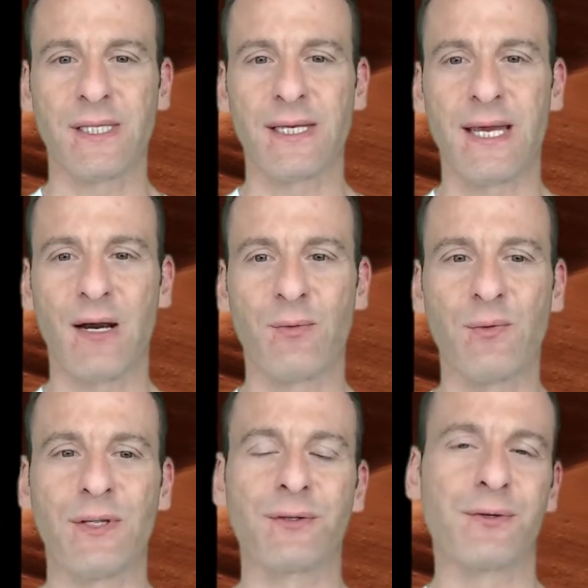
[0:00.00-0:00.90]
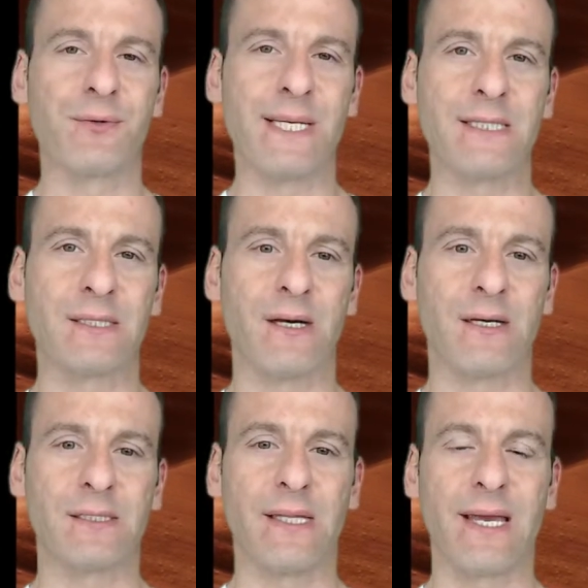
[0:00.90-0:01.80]
just like how we went through
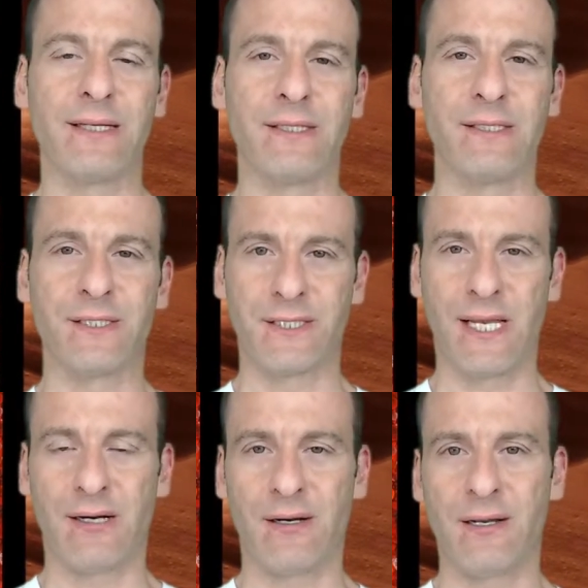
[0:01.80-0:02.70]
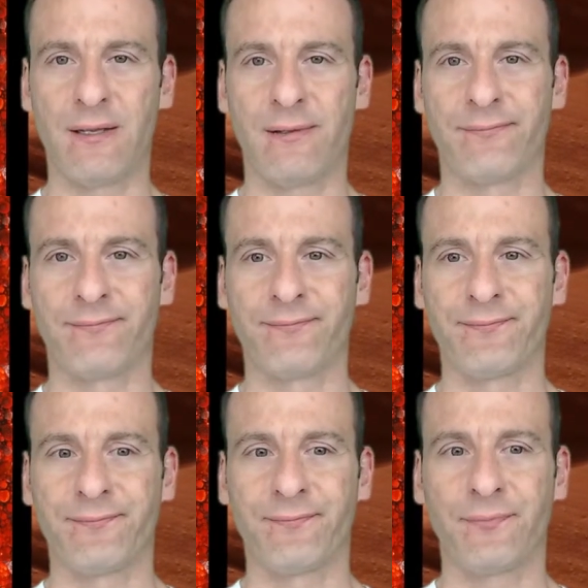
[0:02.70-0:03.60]
Esau's land in Seir?
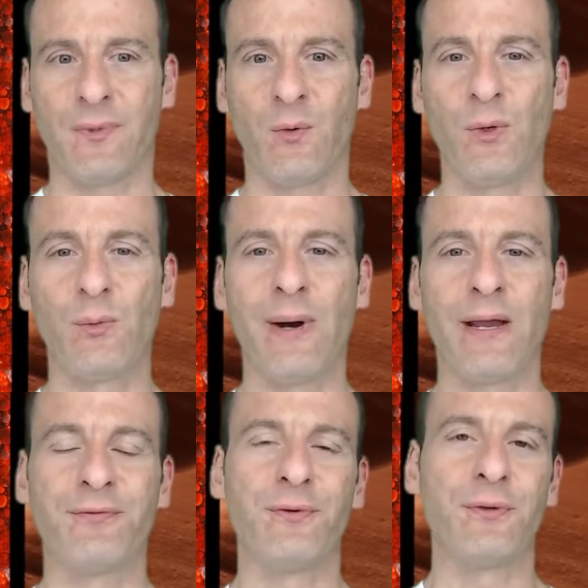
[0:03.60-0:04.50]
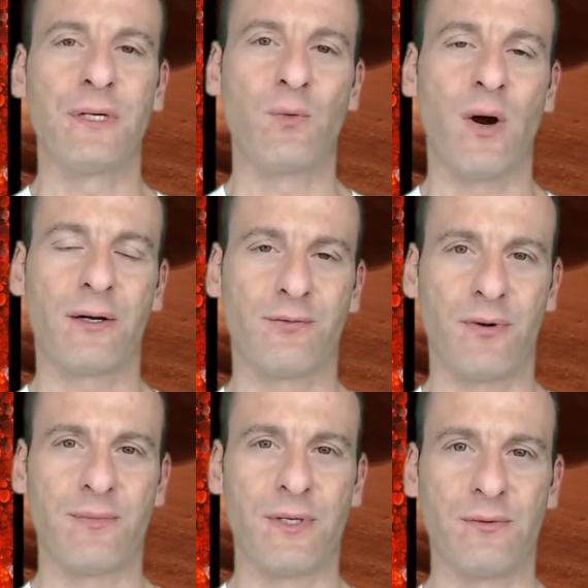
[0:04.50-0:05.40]
We will buy food and water
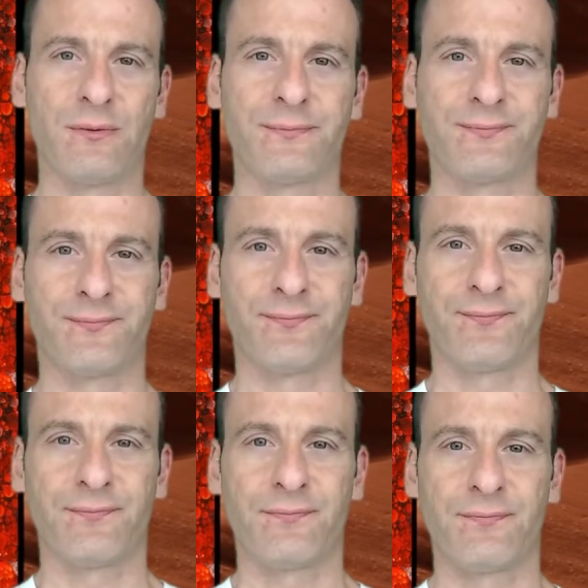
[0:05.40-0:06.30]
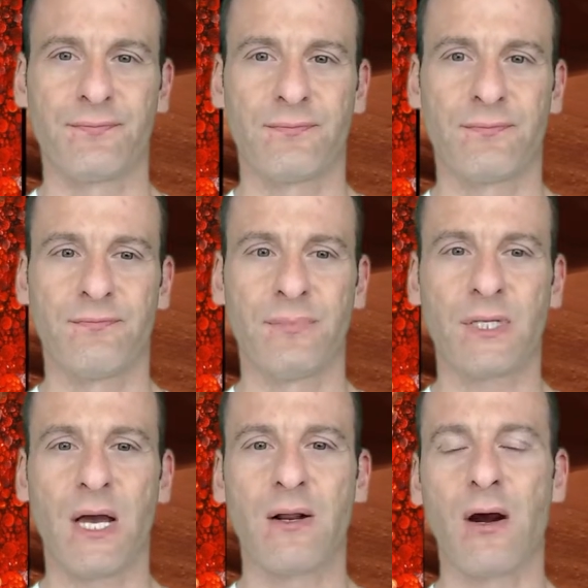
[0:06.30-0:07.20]
from you.
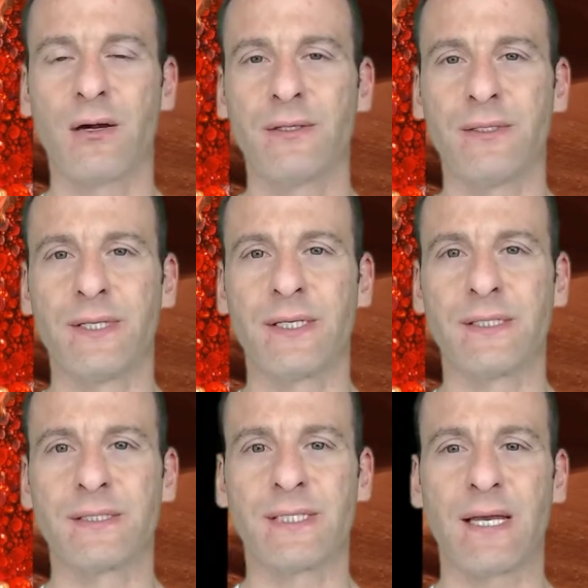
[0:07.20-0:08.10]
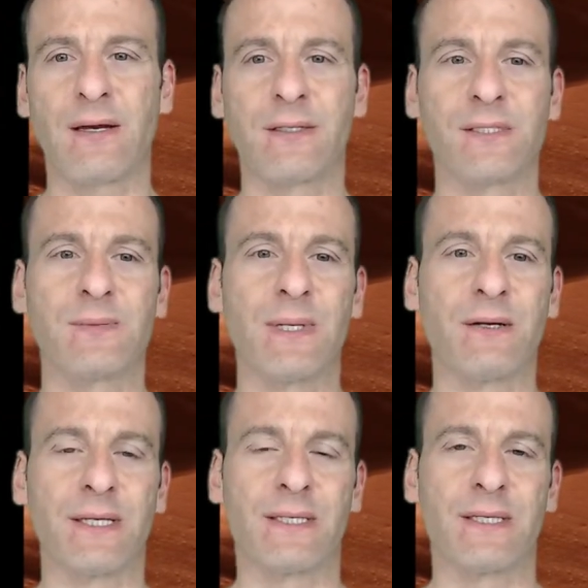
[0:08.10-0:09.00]
But God hardened Sihon's
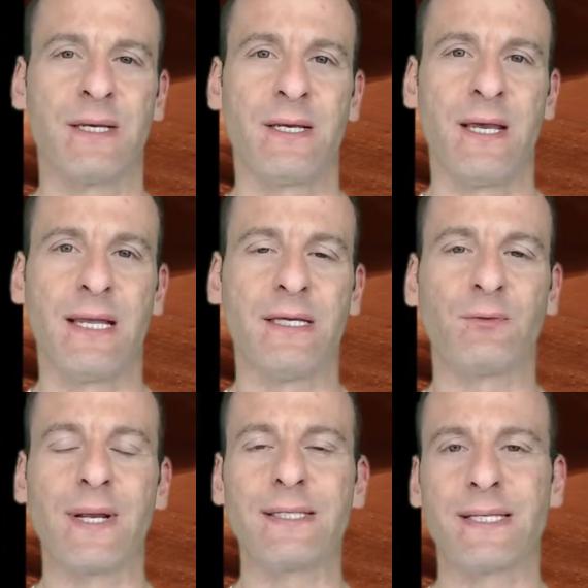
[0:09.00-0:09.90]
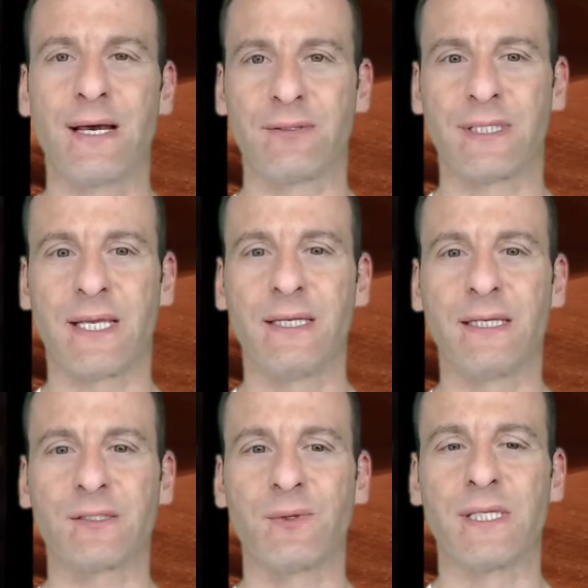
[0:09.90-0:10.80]
spirit, and he raced out to
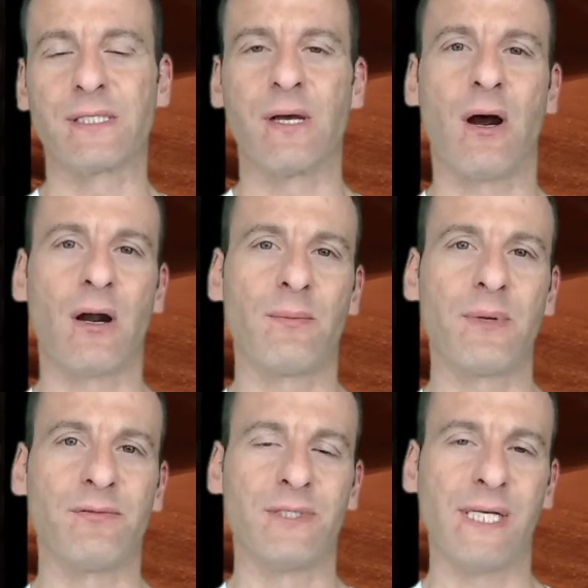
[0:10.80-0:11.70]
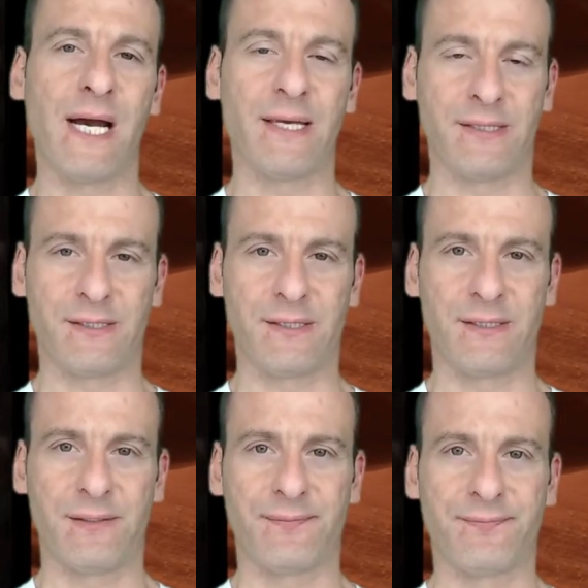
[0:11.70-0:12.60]
kill us with his army of
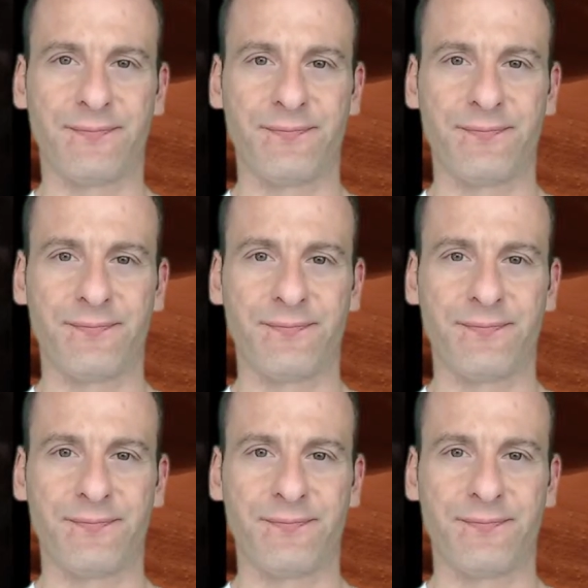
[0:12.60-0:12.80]
giants.